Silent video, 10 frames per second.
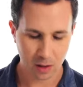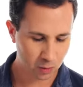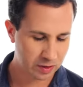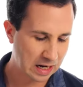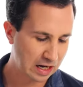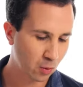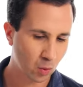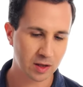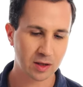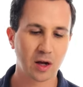with any
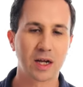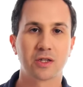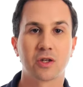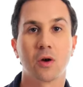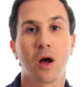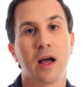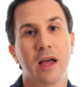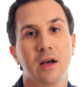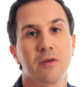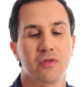one light. So I
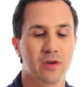have